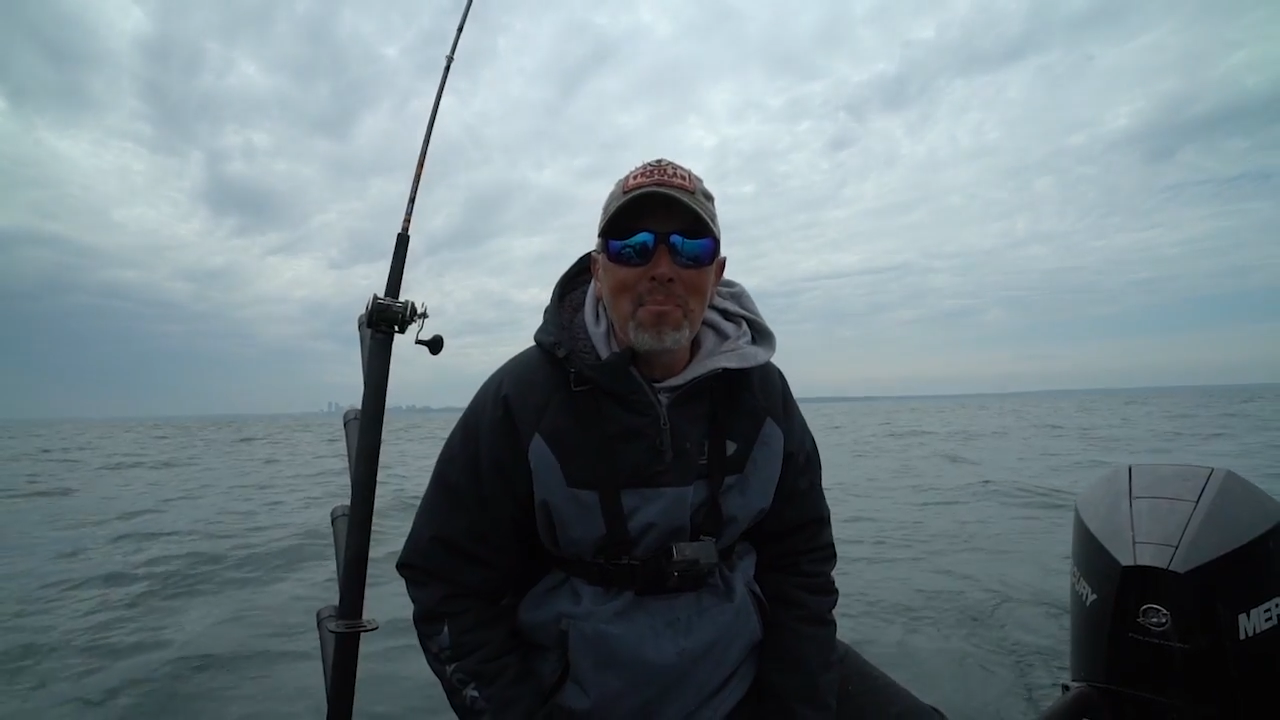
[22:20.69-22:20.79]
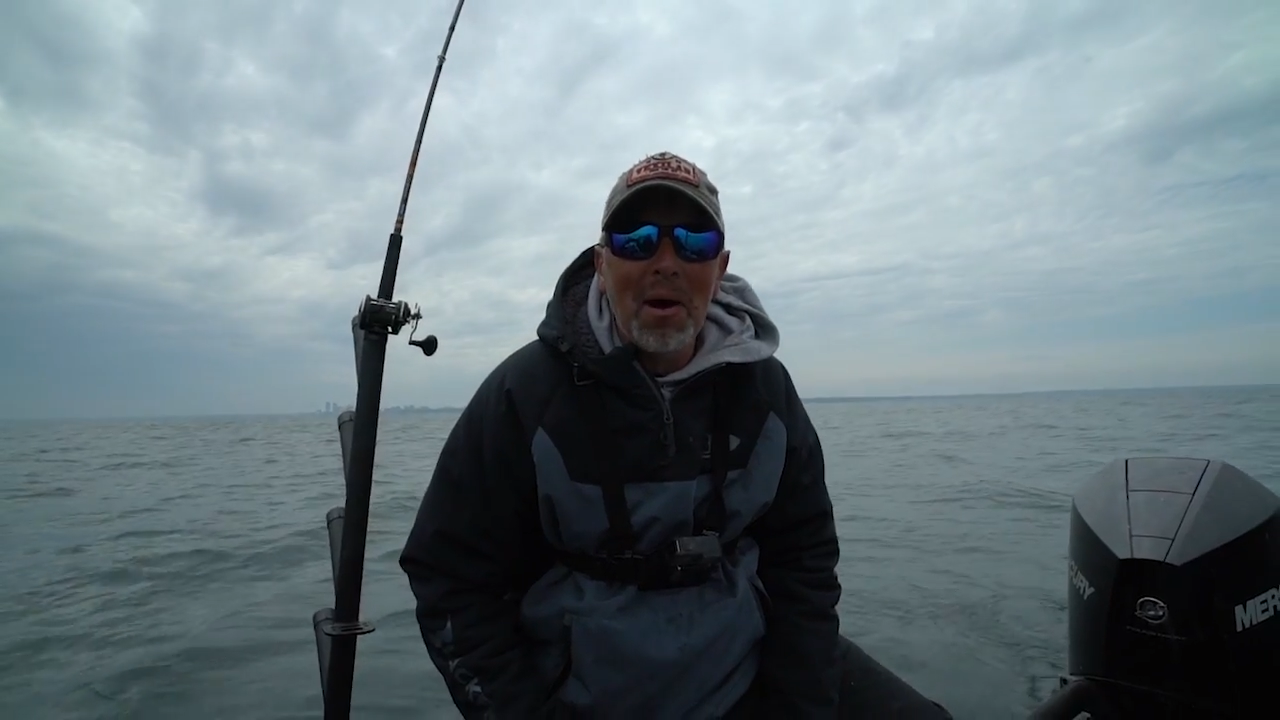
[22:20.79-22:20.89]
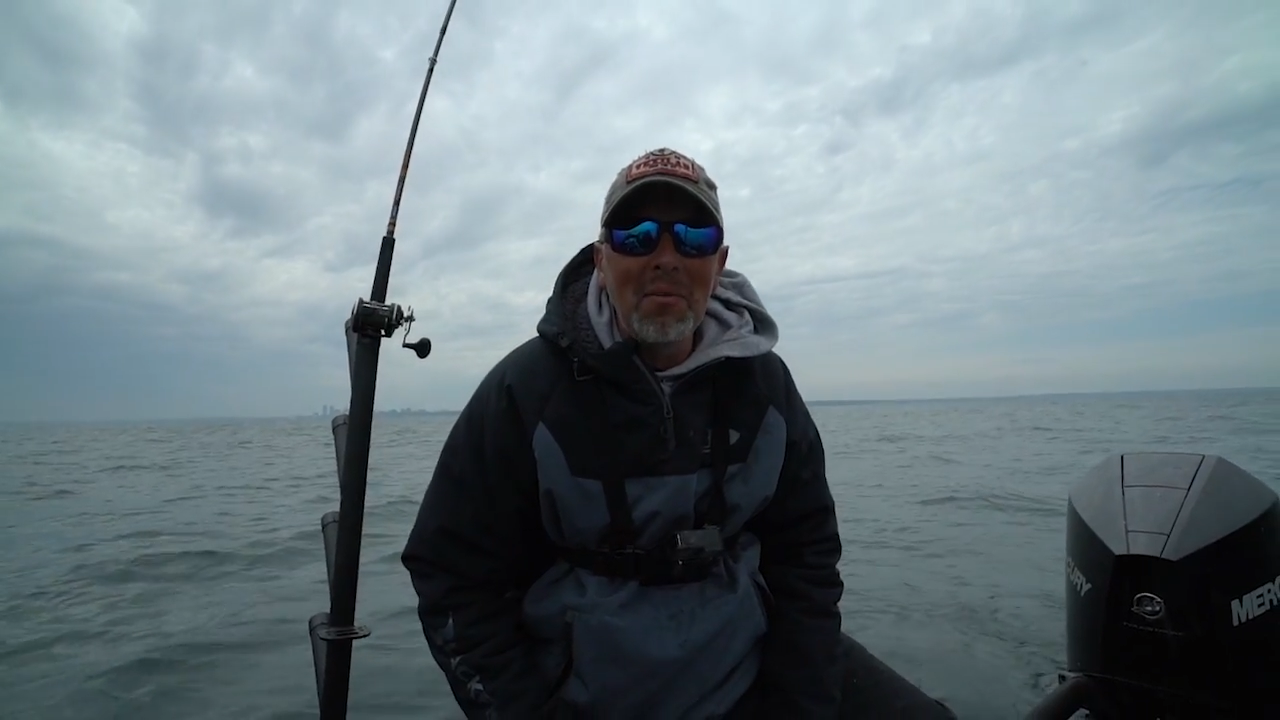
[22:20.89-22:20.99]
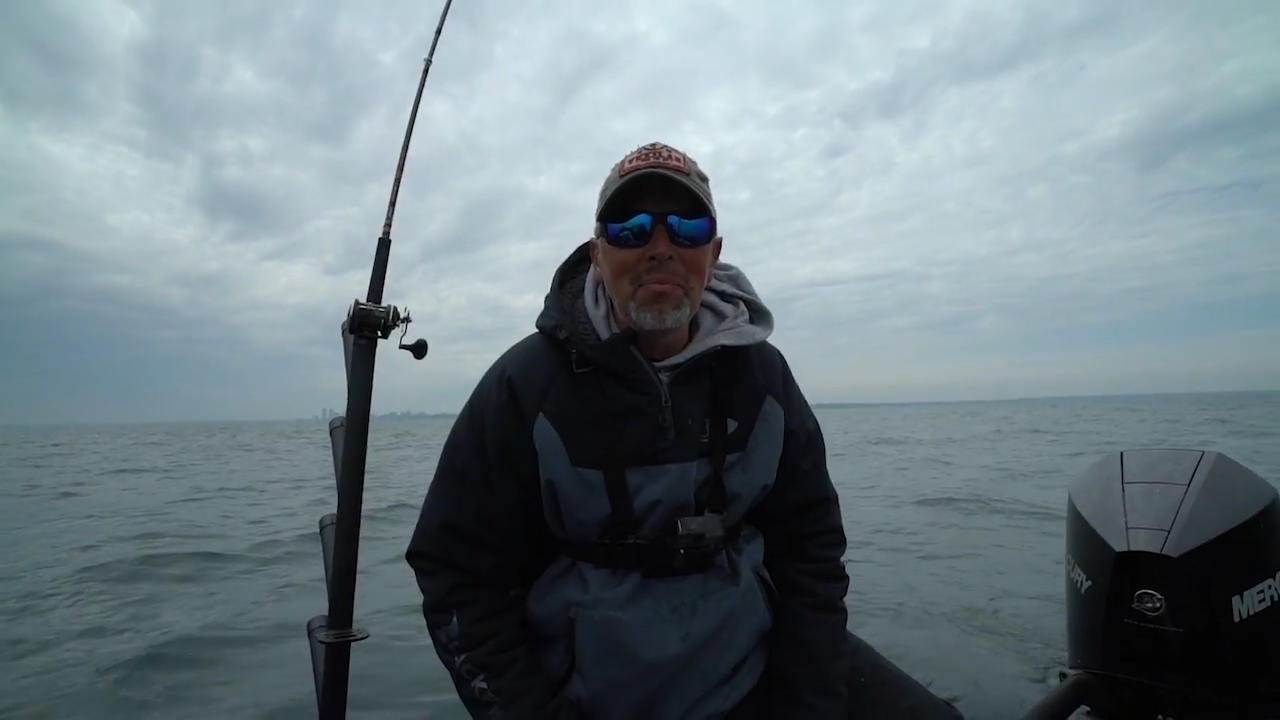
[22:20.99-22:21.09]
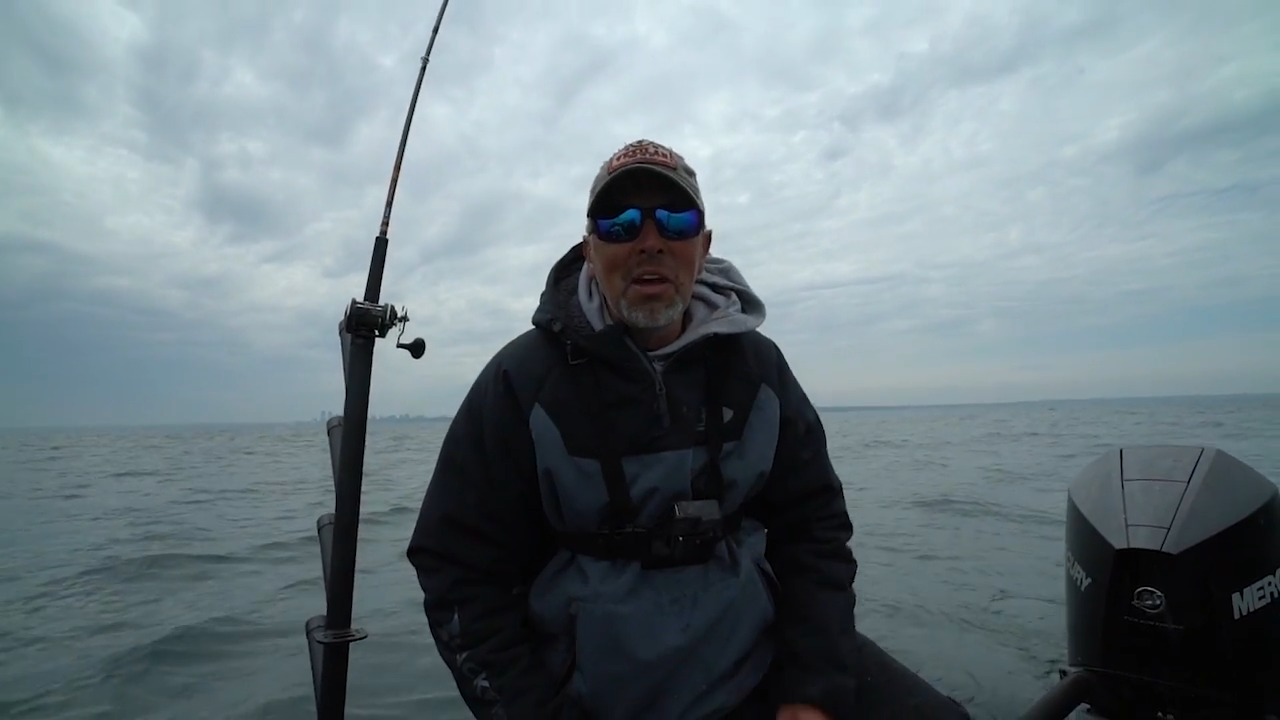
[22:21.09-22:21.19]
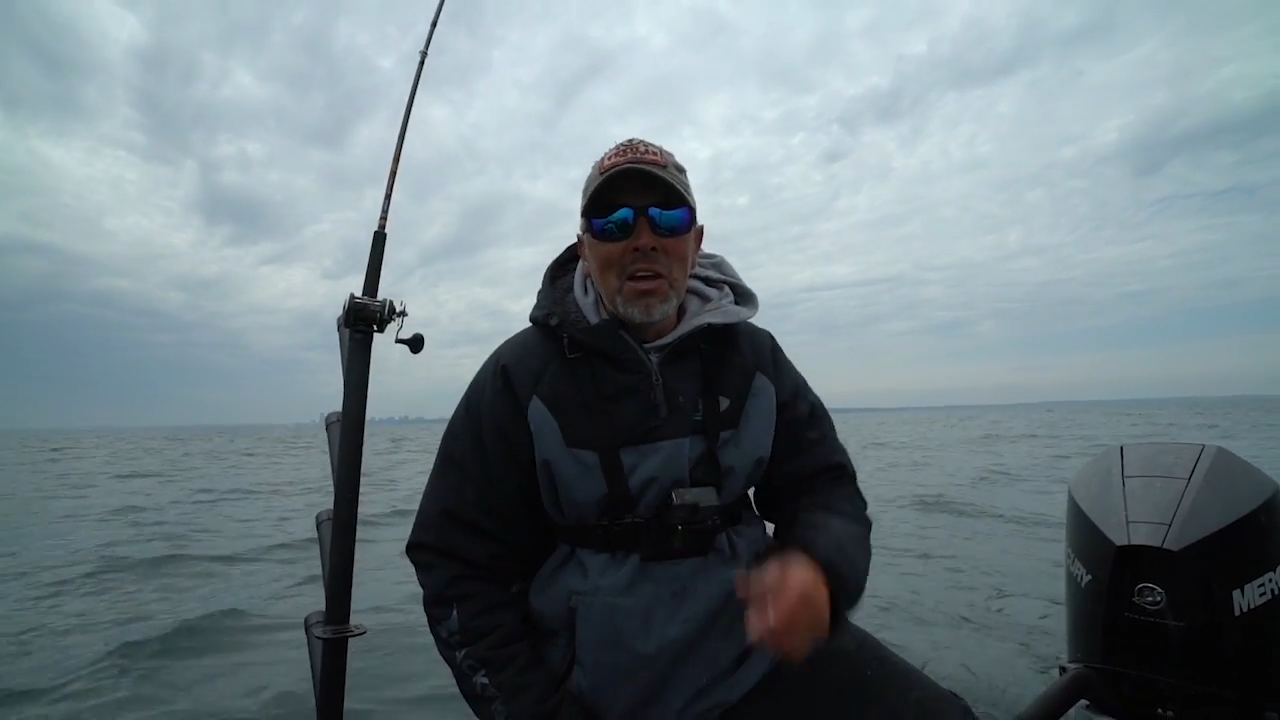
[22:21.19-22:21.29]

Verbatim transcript: button.